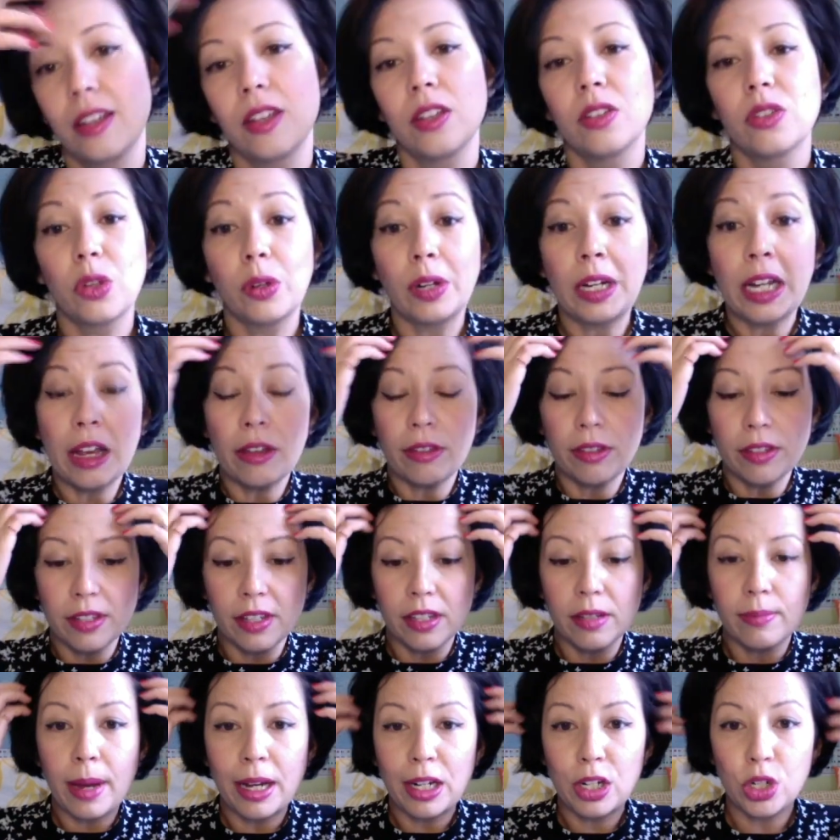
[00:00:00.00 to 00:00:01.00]
So anyhow, this
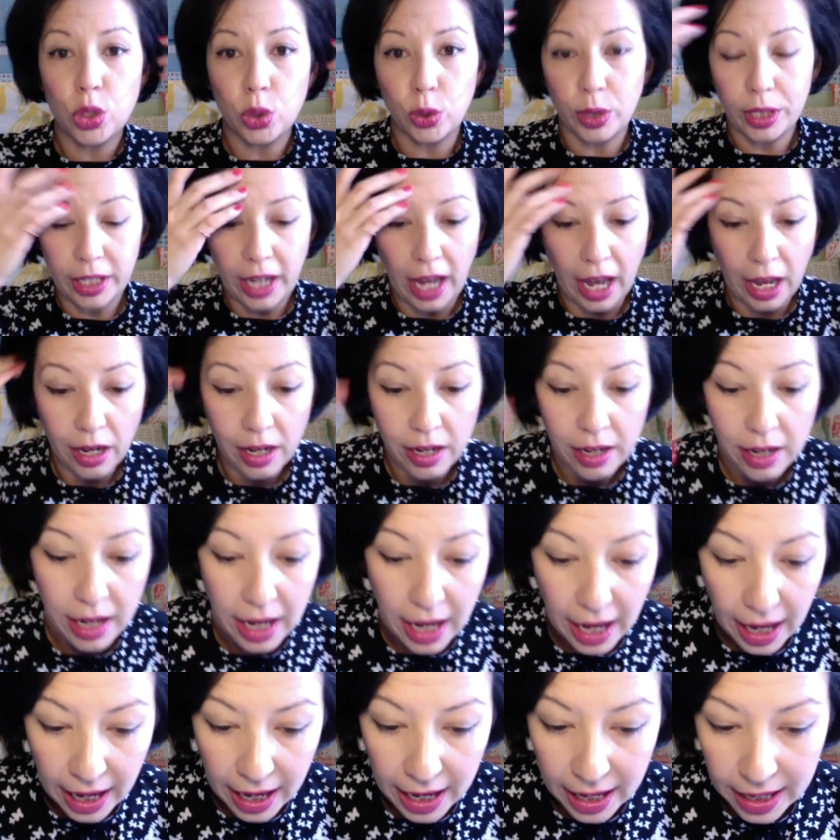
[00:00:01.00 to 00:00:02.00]
is my shortcut,
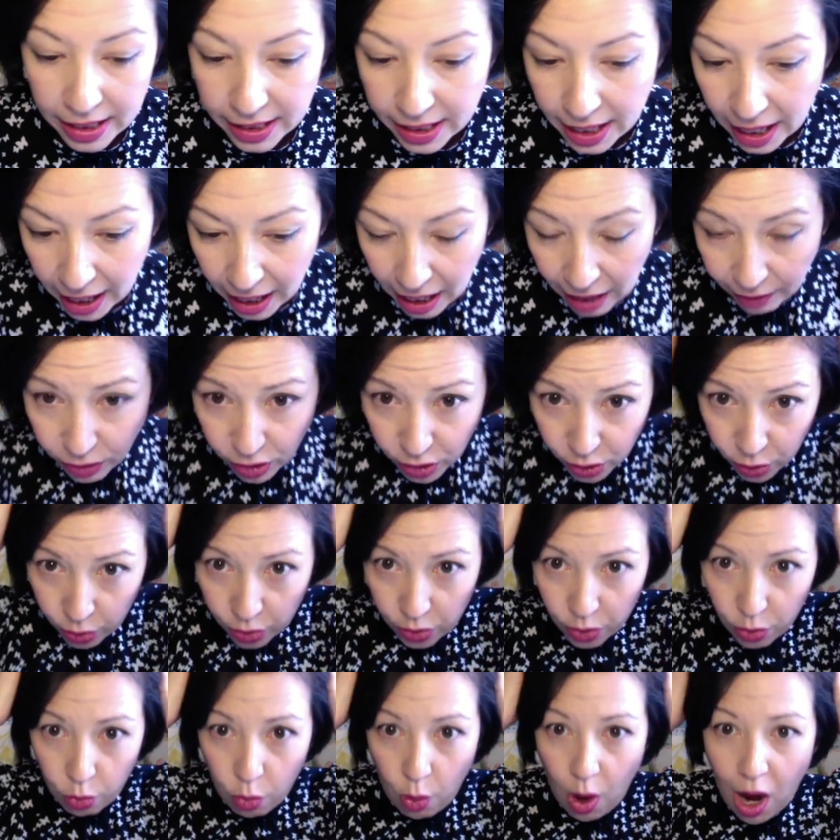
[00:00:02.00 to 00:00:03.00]
and I
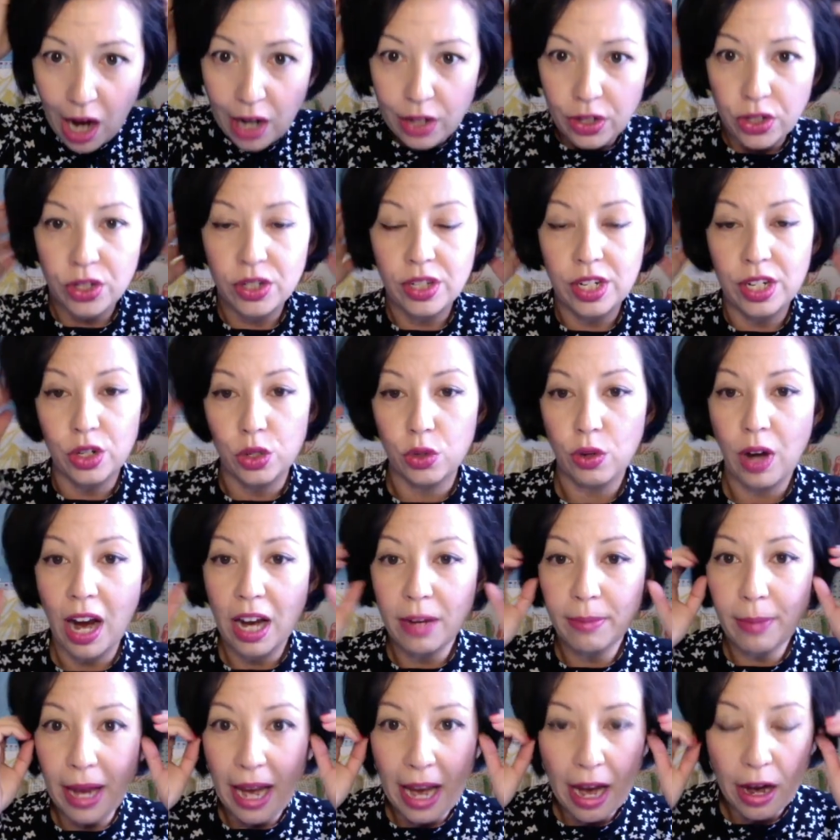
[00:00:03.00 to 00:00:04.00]
just washed and
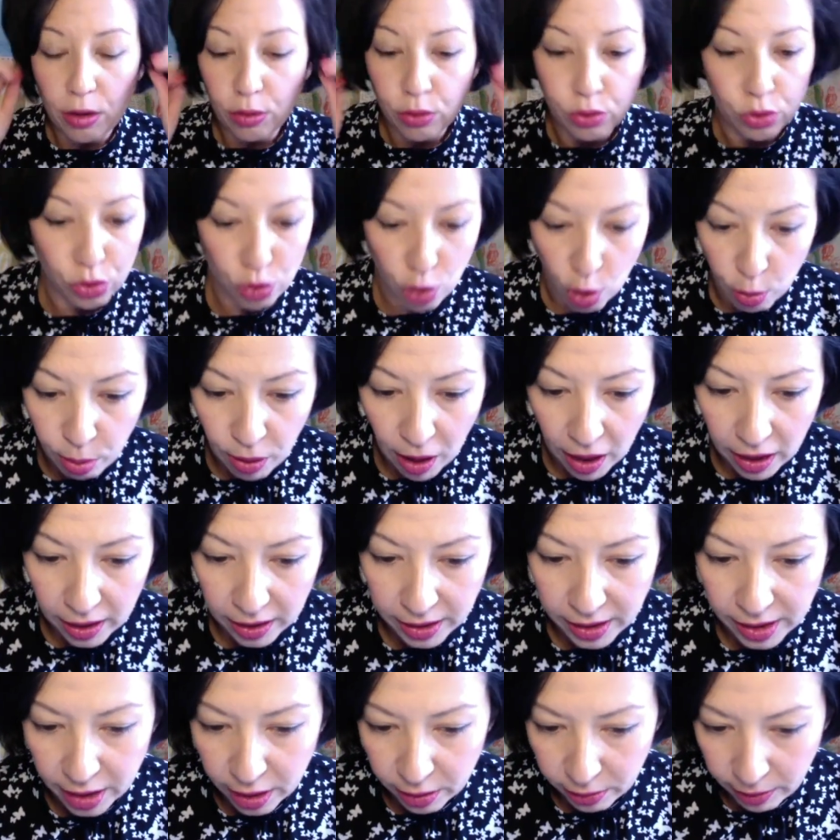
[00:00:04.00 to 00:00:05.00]
dried my hair. There's no
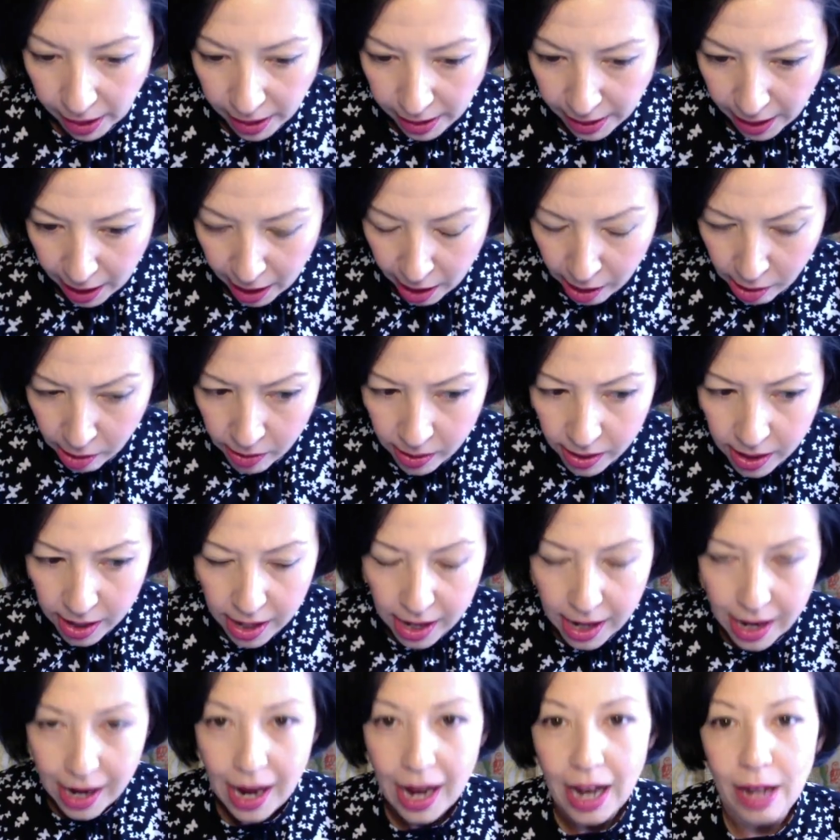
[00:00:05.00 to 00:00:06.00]
product in it right now.
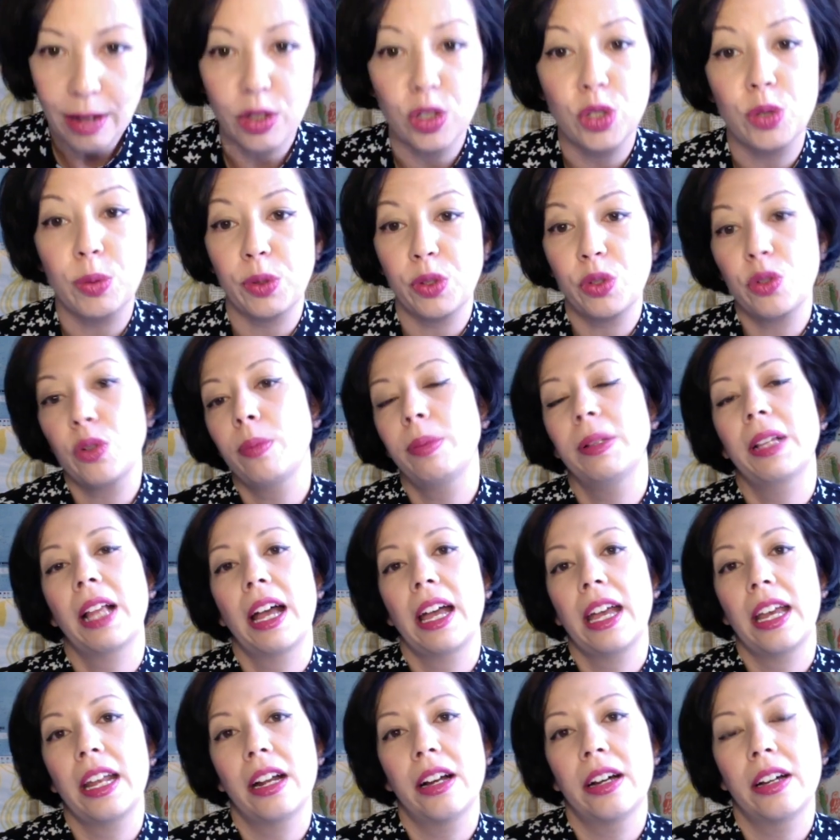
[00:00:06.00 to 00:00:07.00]
You're supposed to
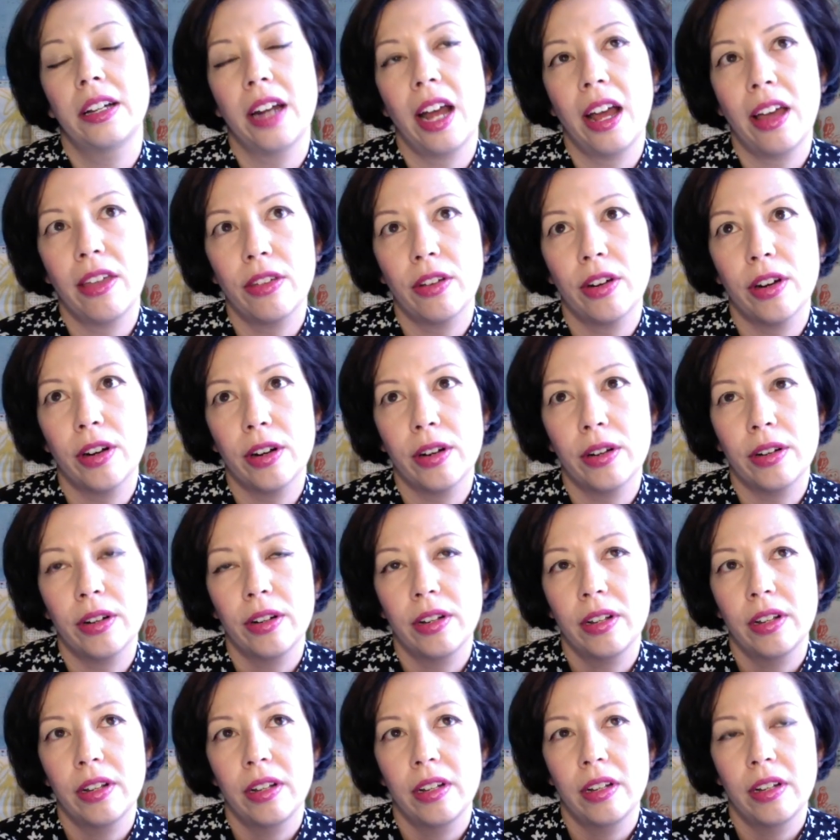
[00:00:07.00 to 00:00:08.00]
apply it on either
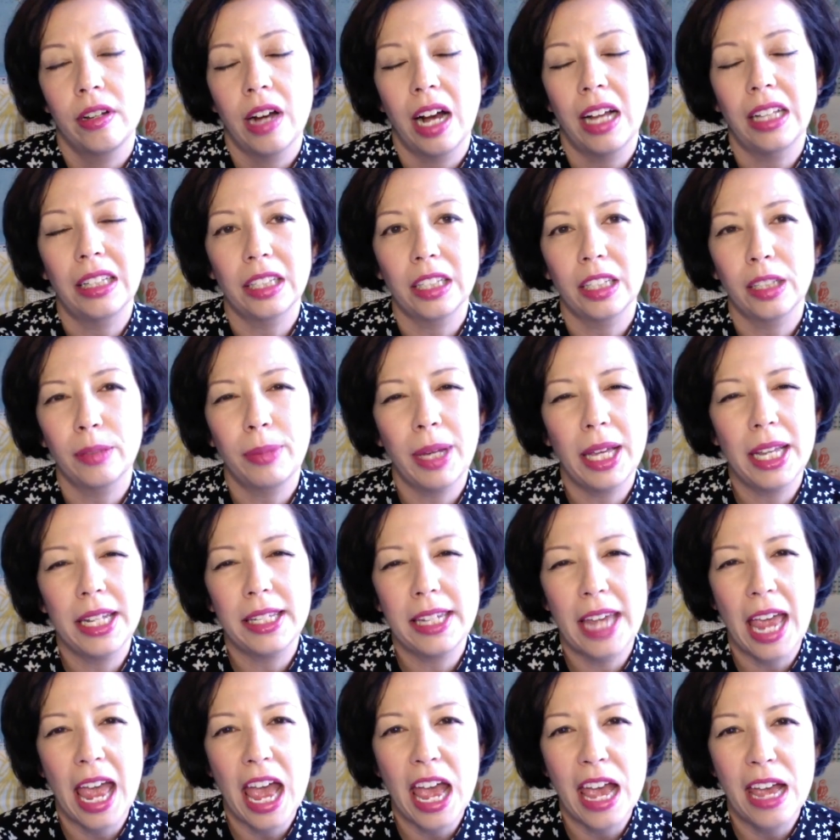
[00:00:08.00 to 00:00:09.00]
a little bit
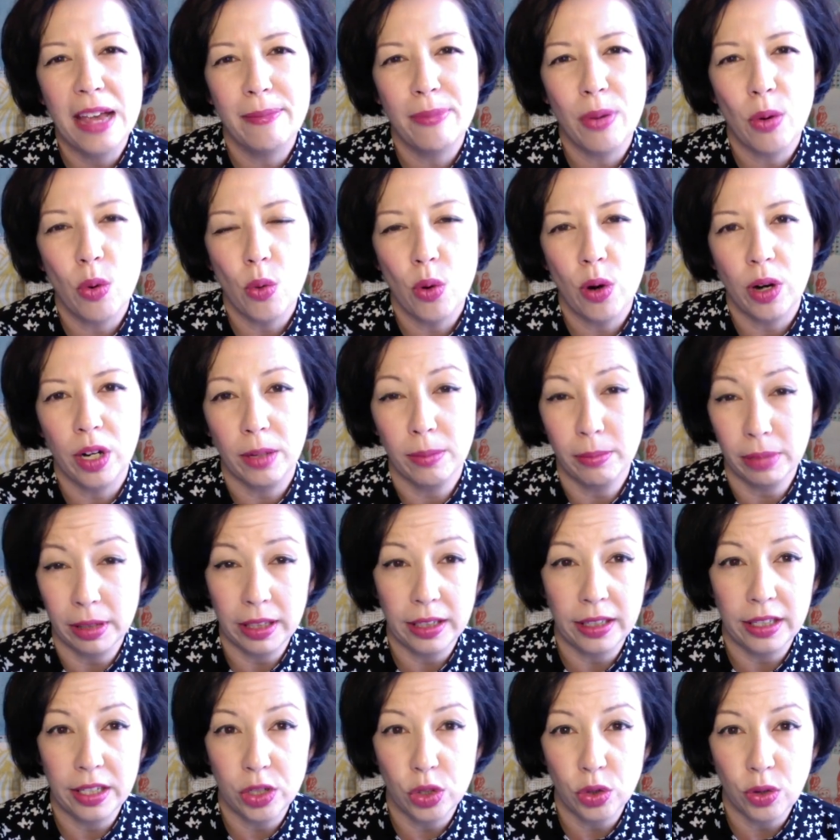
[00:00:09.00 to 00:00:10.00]
damp or
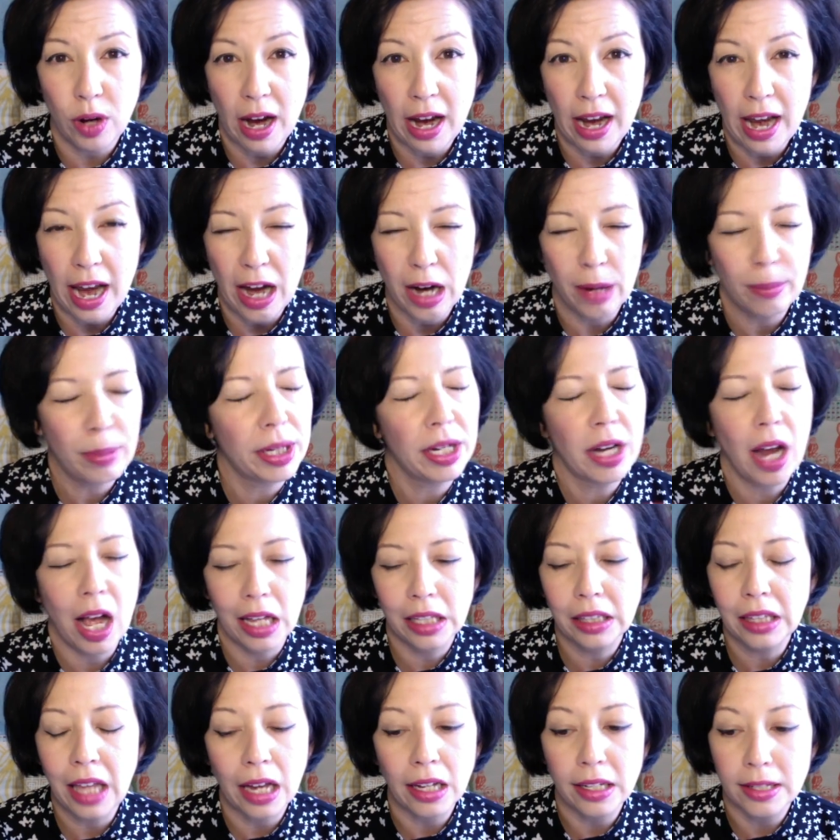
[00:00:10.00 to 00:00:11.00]
completely dry hair, but
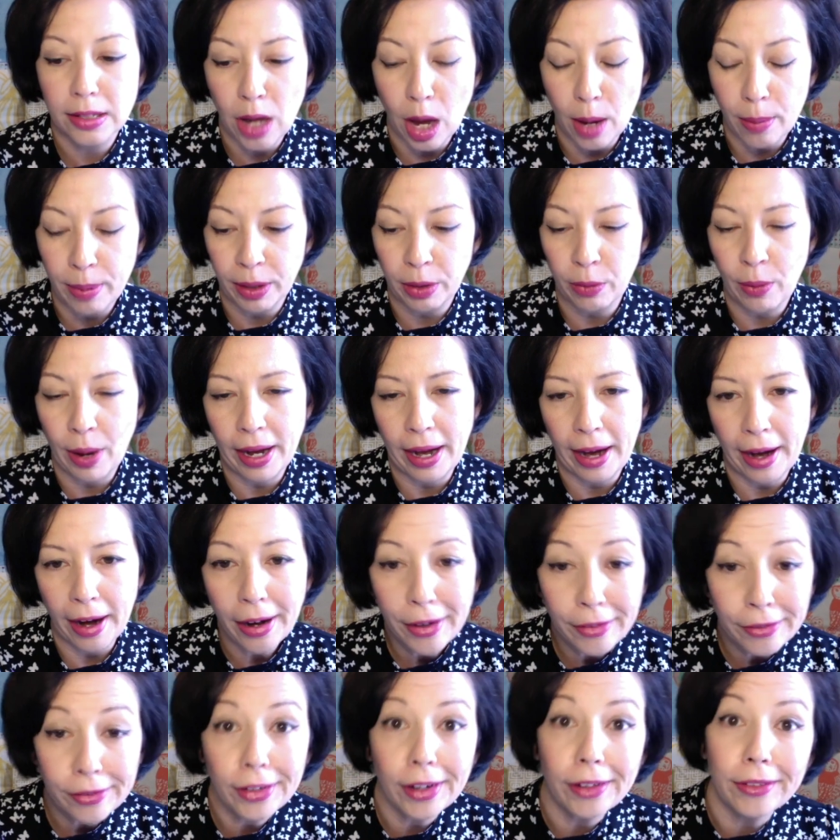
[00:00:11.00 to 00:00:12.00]
not like sopping wet
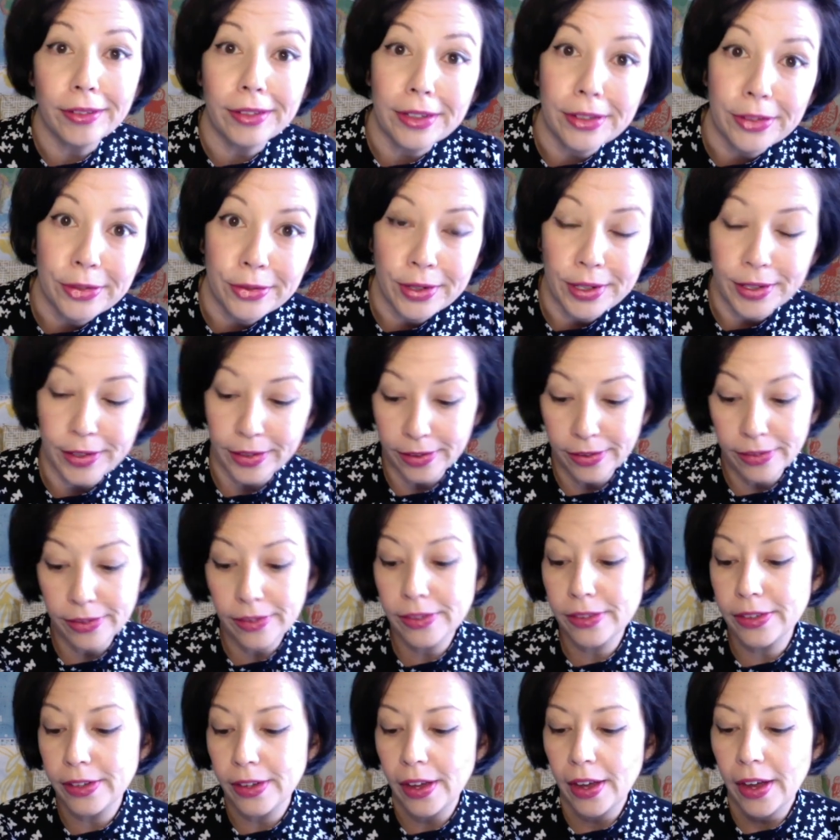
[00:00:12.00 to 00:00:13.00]
hair for obvious
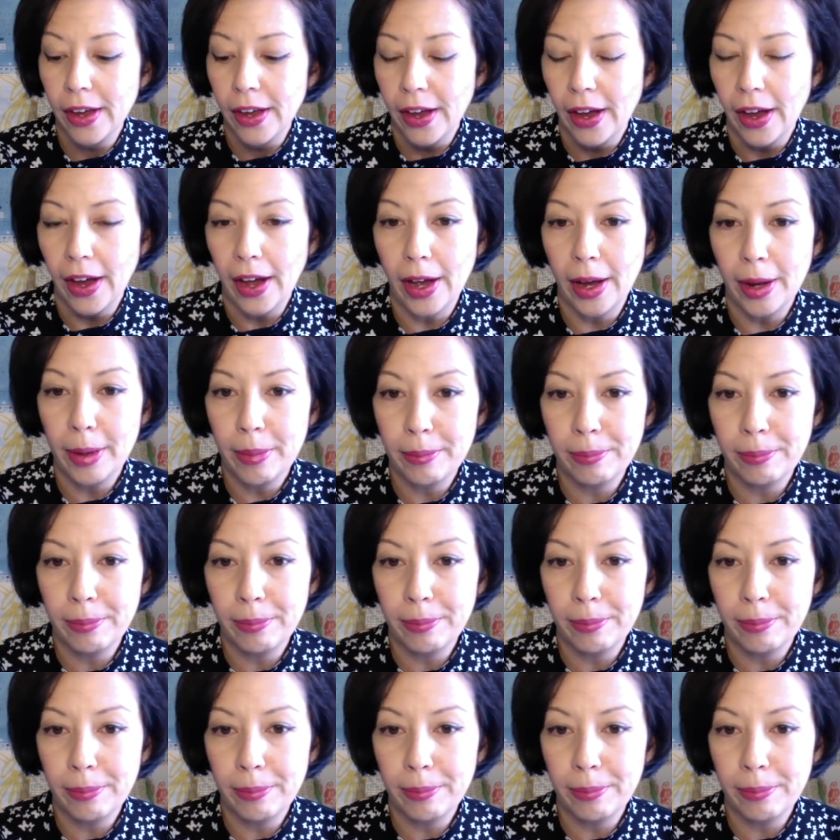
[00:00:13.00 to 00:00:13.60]
reasons. So